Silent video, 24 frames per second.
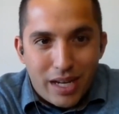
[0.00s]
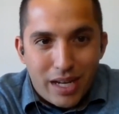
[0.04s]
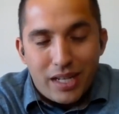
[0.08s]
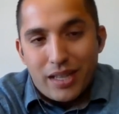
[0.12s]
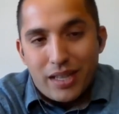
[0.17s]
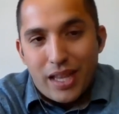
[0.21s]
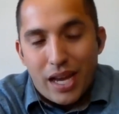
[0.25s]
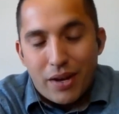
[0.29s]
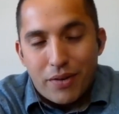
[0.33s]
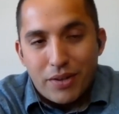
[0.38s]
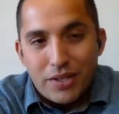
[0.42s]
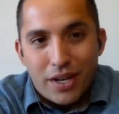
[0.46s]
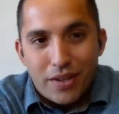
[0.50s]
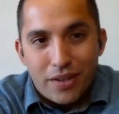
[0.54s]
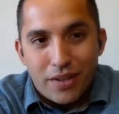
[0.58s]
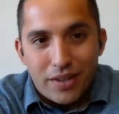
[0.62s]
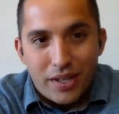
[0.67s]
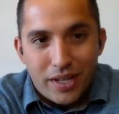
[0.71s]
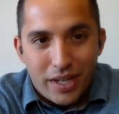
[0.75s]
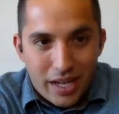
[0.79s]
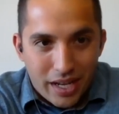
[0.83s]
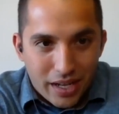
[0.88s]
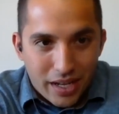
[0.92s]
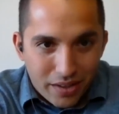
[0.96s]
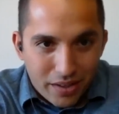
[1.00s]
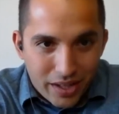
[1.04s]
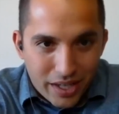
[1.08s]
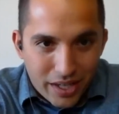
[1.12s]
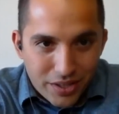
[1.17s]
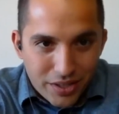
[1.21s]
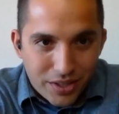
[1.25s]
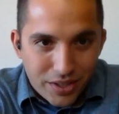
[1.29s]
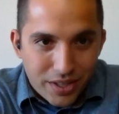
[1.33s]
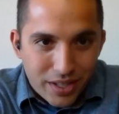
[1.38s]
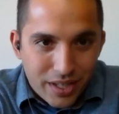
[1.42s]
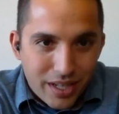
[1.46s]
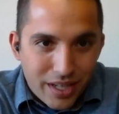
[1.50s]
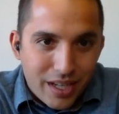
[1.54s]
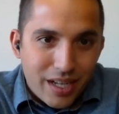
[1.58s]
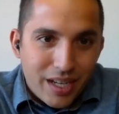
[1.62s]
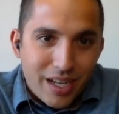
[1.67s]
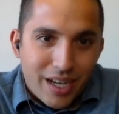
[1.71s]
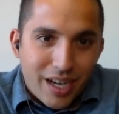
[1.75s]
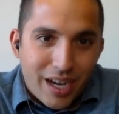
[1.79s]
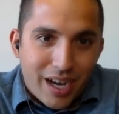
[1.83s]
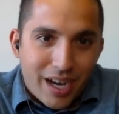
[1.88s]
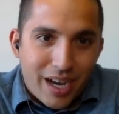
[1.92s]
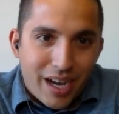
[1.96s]
any language other than English.
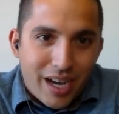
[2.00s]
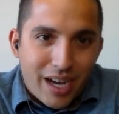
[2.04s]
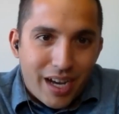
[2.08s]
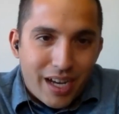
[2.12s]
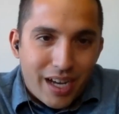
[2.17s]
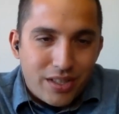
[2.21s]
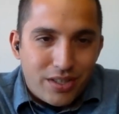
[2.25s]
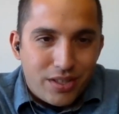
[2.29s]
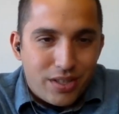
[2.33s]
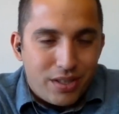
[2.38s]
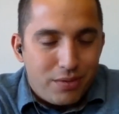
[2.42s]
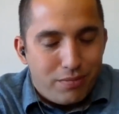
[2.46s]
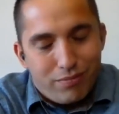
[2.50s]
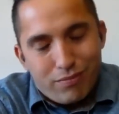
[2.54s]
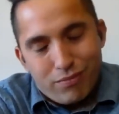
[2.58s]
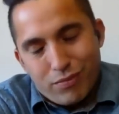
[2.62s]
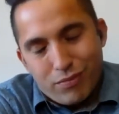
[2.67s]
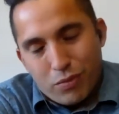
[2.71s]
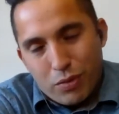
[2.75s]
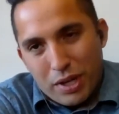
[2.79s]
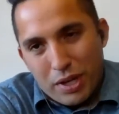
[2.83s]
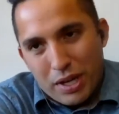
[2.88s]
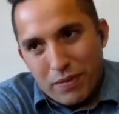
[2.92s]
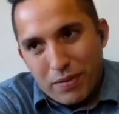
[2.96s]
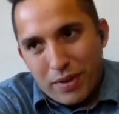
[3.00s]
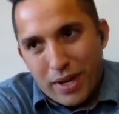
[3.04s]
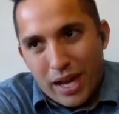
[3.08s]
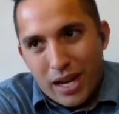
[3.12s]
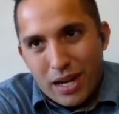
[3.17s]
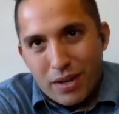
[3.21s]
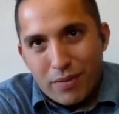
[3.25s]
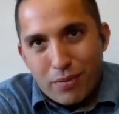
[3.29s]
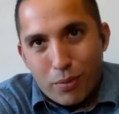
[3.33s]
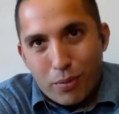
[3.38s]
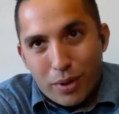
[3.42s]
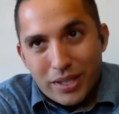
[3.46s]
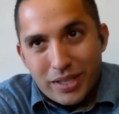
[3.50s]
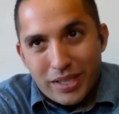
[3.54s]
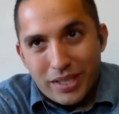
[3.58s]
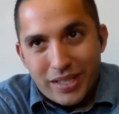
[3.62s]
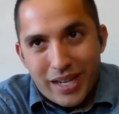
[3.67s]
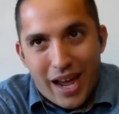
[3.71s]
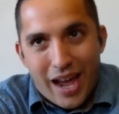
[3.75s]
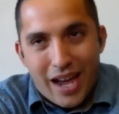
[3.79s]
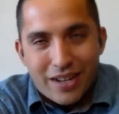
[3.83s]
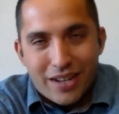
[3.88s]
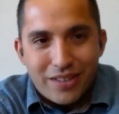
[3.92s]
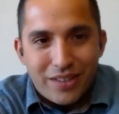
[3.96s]
And so we've kind of worked to
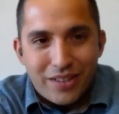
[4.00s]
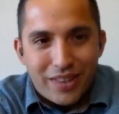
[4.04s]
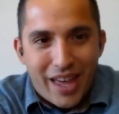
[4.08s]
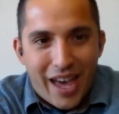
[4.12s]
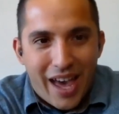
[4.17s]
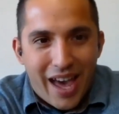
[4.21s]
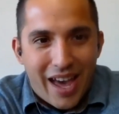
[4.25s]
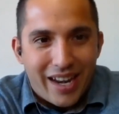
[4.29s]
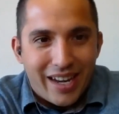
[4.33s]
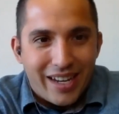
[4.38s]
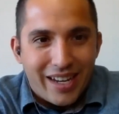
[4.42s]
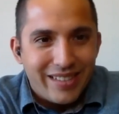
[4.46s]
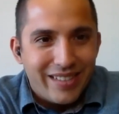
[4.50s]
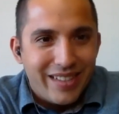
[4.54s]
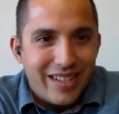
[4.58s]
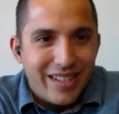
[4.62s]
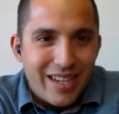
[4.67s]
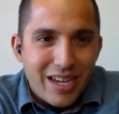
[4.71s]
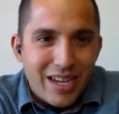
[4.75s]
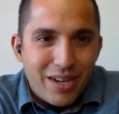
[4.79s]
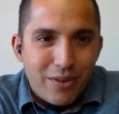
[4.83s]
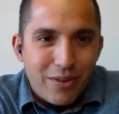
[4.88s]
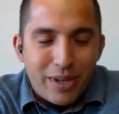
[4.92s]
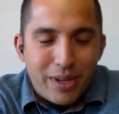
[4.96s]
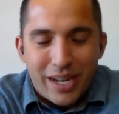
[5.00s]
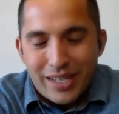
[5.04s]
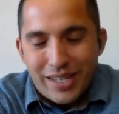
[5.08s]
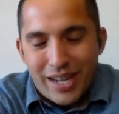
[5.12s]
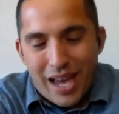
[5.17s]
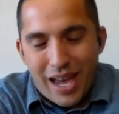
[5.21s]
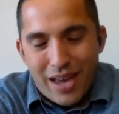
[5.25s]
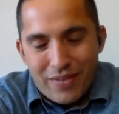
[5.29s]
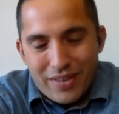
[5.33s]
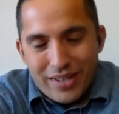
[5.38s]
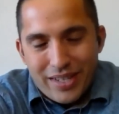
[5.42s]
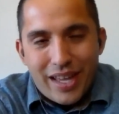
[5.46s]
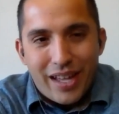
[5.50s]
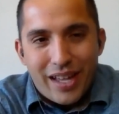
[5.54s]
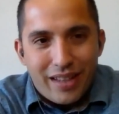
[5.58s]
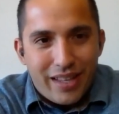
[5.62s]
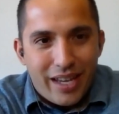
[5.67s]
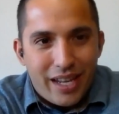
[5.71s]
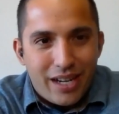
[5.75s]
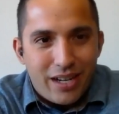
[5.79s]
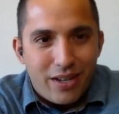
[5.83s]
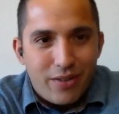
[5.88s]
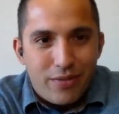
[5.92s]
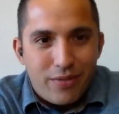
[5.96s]
tackle that, and we can dive into that
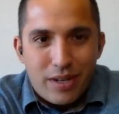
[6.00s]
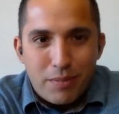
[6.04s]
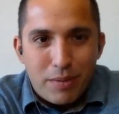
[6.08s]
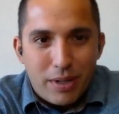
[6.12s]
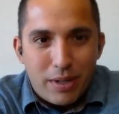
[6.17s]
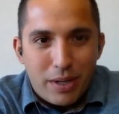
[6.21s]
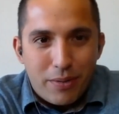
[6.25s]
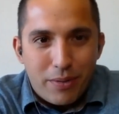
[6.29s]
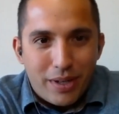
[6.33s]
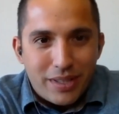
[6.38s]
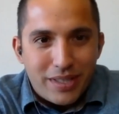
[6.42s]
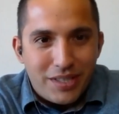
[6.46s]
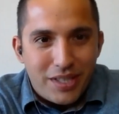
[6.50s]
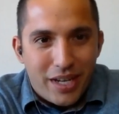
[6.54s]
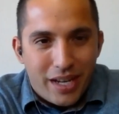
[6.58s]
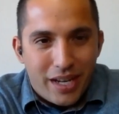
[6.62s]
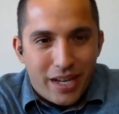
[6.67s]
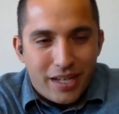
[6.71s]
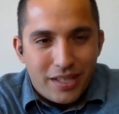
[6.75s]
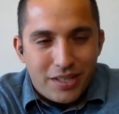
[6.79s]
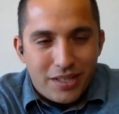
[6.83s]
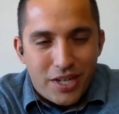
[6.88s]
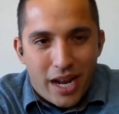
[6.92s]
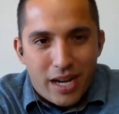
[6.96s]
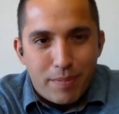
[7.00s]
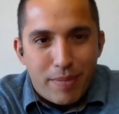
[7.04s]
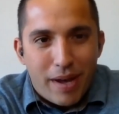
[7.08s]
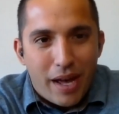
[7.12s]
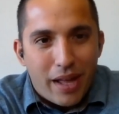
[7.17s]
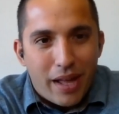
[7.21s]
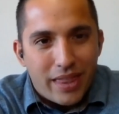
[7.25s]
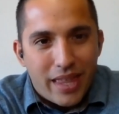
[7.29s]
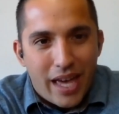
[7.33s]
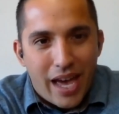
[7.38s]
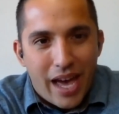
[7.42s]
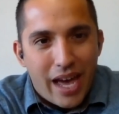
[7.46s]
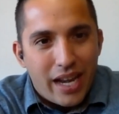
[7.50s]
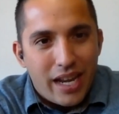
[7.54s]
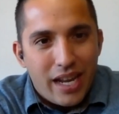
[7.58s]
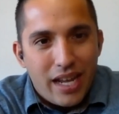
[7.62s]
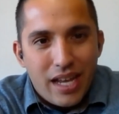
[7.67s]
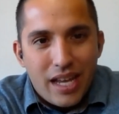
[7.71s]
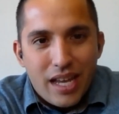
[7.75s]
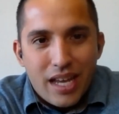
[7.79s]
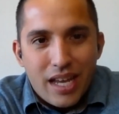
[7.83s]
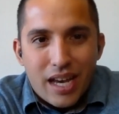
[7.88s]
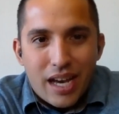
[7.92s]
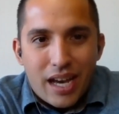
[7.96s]
later if anybody wants to chat about that.
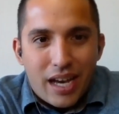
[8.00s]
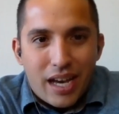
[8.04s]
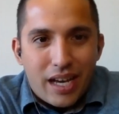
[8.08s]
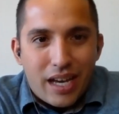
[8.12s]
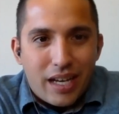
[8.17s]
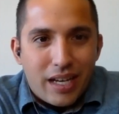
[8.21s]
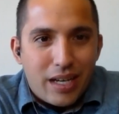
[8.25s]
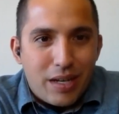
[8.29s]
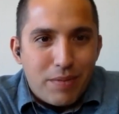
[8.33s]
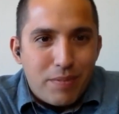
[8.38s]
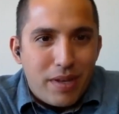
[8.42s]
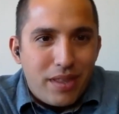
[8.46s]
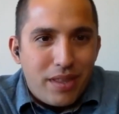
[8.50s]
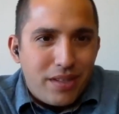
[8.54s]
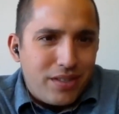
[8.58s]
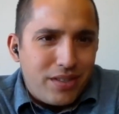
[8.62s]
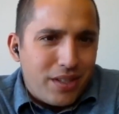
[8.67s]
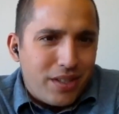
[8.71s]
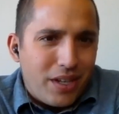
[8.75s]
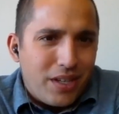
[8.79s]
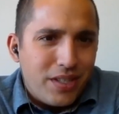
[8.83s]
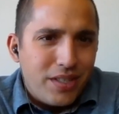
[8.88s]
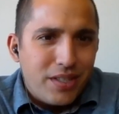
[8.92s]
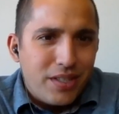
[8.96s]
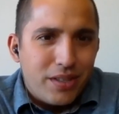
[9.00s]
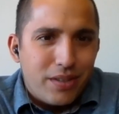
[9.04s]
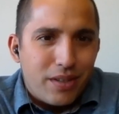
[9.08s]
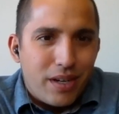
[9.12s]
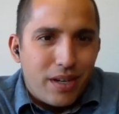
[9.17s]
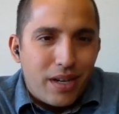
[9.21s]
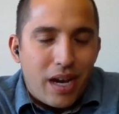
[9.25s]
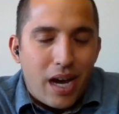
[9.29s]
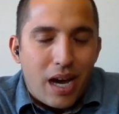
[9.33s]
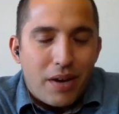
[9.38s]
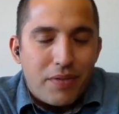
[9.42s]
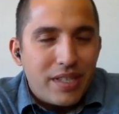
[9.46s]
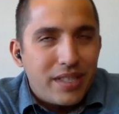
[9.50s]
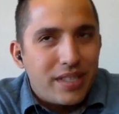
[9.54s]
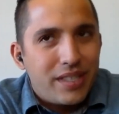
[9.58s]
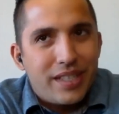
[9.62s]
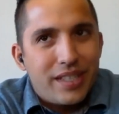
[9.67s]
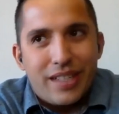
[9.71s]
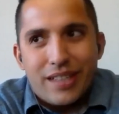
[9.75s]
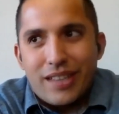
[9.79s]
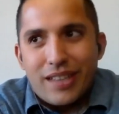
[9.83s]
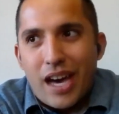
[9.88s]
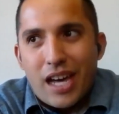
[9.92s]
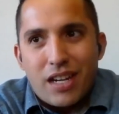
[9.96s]
And there's also
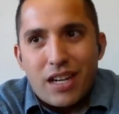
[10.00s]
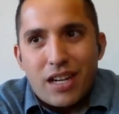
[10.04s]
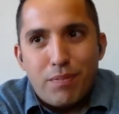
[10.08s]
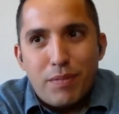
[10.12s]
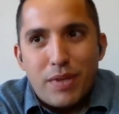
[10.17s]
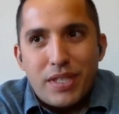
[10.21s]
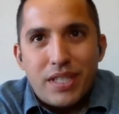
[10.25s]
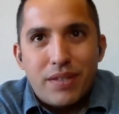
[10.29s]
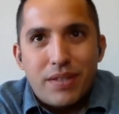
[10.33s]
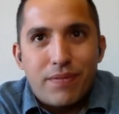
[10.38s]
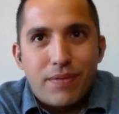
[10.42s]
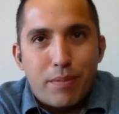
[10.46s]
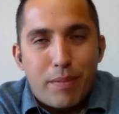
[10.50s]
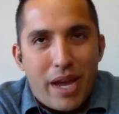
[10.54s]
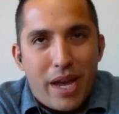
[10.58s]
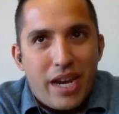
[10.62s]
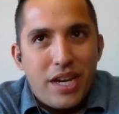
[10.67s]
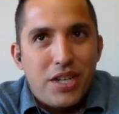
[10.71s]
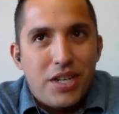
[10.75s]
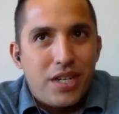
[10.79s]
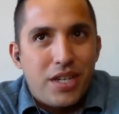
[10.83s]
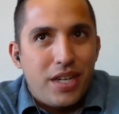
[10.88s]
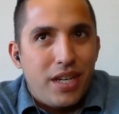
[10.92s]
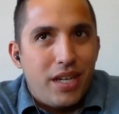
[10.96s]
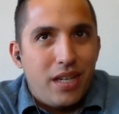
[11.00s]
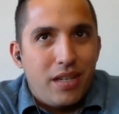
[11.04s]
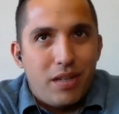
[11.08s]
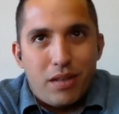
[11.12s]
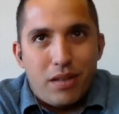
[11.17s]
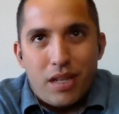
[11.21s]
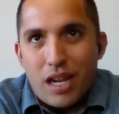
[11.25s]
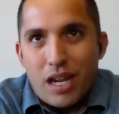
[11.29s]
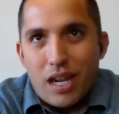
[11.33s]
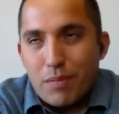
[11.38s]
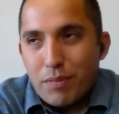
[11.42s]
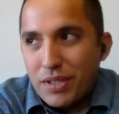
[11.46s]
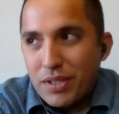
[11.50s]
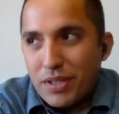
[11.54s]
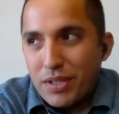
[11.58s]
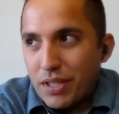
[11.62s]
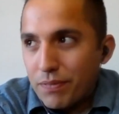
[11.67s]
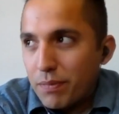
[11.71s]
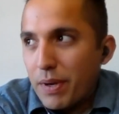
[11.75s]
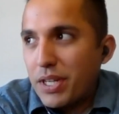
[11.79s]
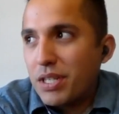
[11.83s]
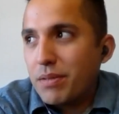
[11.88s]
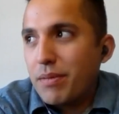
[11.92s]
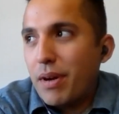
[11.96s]
obviously a lot of misinformation, about
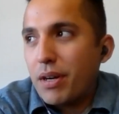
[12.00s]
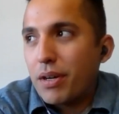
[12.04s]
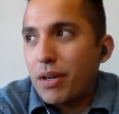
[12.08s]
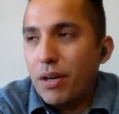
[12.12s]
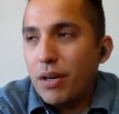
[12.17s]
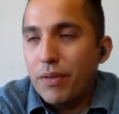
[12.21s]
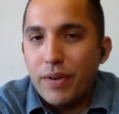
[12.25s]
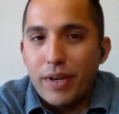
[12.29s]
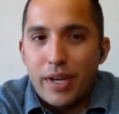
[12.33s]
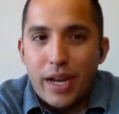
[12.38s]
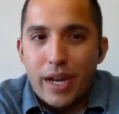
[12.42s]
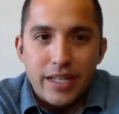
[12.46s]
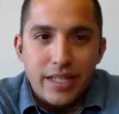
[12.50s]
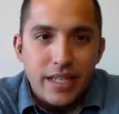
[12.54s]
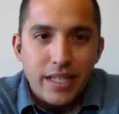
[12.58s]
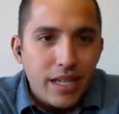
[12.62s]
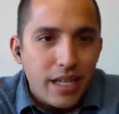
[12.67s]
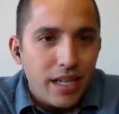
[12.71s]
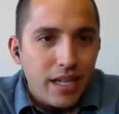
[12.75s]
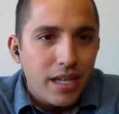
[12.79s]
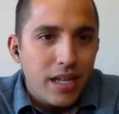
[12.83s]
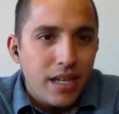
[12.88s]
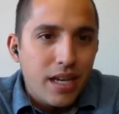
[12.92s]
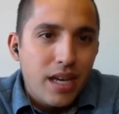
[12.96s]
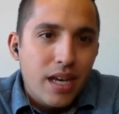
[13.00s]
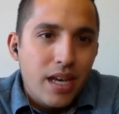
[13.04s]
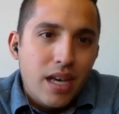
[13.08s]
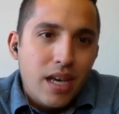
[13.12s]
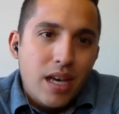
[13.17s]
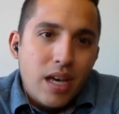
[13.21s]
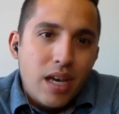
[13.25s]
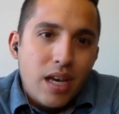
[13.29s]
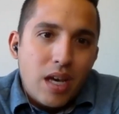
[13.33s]
COVID-19,